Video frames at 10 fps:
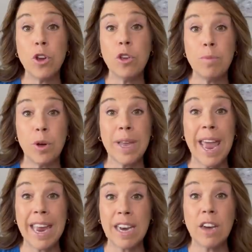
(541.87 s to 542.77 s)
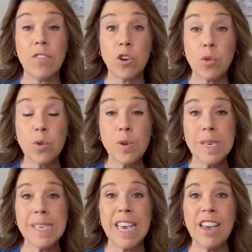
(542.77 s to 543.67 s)
you book any of your
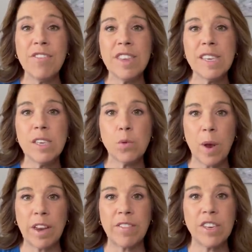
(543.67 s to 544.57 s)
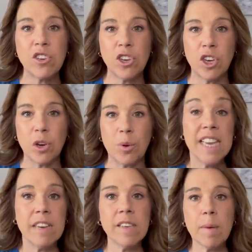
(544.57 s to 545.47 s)
cruises if this is relevant to you.
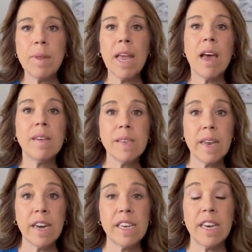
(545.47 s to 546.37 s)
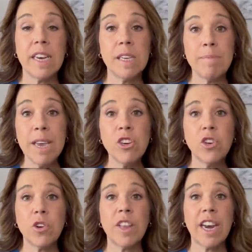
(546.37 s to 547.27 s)
Now, something else that I did is made
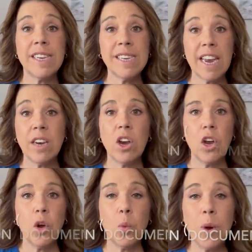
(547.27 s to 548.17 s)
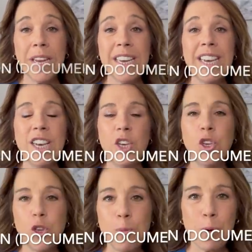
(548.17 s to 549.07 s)
sure that I stayed really
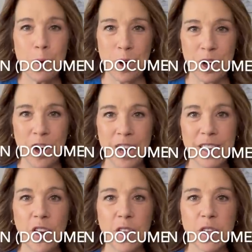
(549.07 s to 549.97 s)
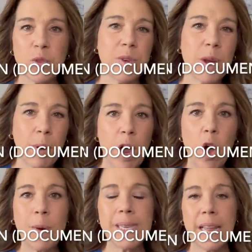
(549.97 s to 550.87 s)
super organized on this cruise. Now, I
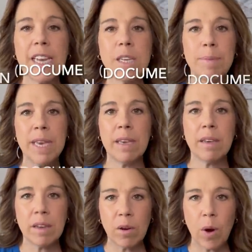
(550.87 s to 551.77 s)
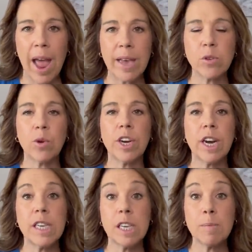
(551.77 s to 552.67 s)
always like to be as
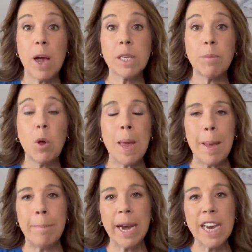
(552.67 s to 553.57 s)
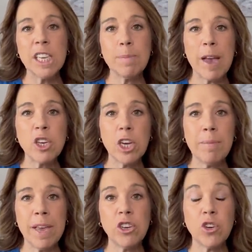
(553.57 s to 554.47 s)
organized as possible, but I especially
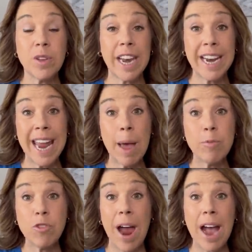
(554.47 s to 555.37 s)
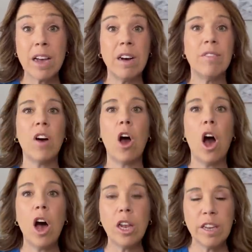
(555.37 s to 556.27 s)
made sure that I kept track of
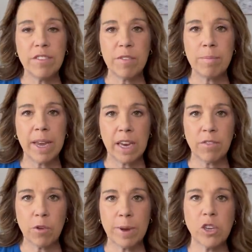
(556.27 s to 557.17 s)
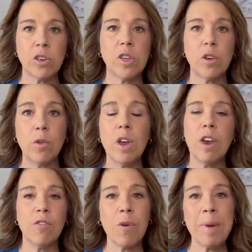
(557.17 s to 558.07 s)
all of my information. So
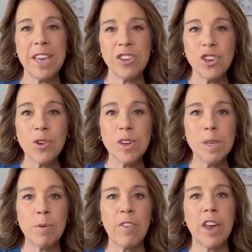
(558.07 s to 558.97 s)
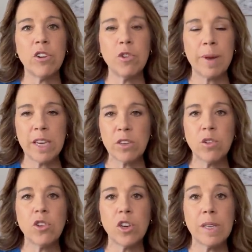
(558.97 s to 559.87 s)
from my insurance provider to my
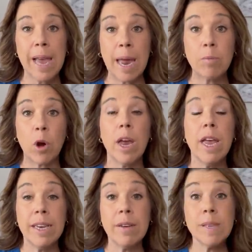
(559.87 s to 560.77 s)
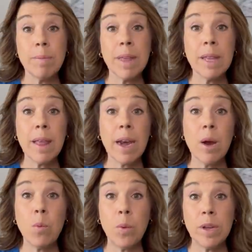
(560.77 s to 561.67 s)
excursions and more. Now, something that I
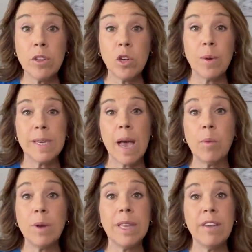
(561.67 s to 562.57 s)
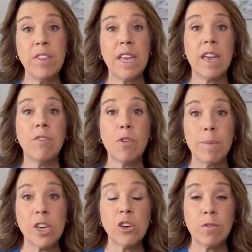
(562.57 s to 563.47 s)
will do is I will leave the
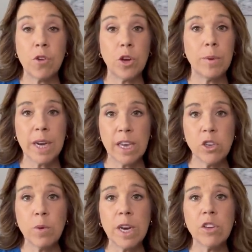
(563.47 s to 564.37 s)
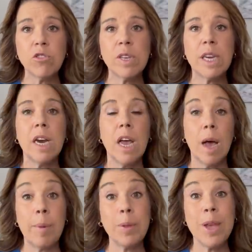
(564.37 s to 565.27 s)
information for you in case you are interested
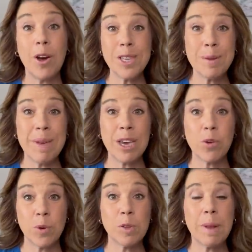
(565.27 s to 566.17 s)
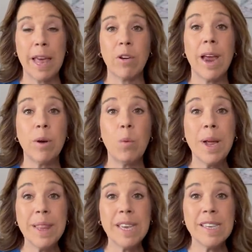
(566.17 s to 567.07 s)
about the Ultimate Cruise Planner. And
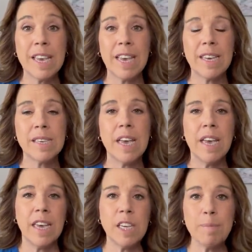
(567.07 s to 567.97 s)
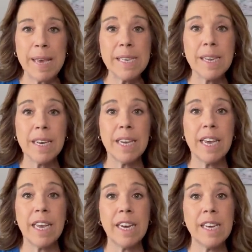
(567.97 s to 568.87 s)
what this is basically
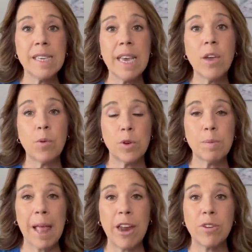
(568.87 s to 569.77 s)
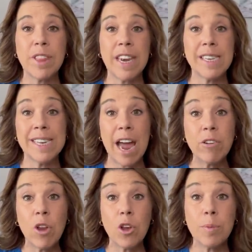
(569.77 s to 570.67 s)
it is a cruise planner that is
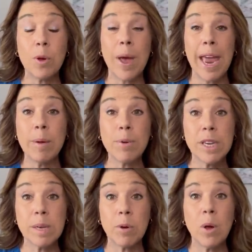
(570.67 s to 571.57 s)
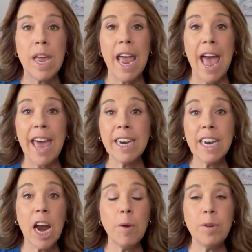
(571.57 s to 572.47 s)
downloadable and printable, and it can
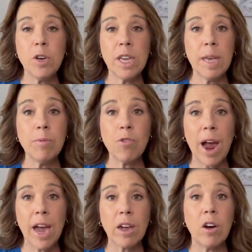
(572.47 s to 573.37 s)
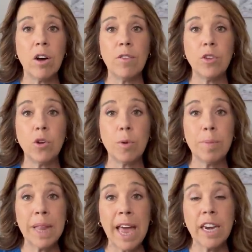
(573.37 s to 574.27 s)
help you to keep track of your
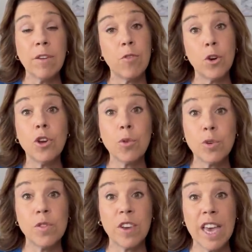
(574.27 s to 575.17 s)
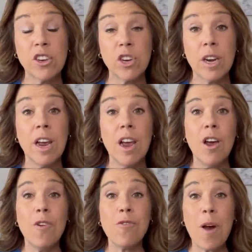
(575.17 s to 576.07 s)
planning for your cruise vacation
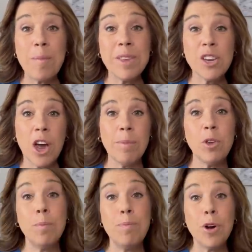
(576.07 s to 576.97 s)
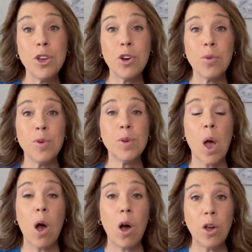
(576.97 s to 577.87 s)
from the time you book your cruise
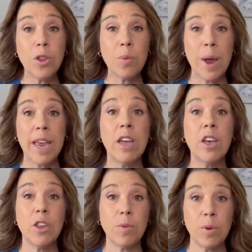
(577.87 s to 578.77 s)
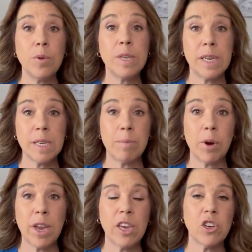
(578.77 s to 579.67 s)
all the way through
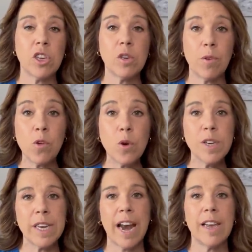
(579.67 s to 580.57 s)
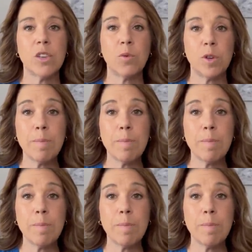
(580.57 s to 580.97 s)
disembarkation. So of course it has cruise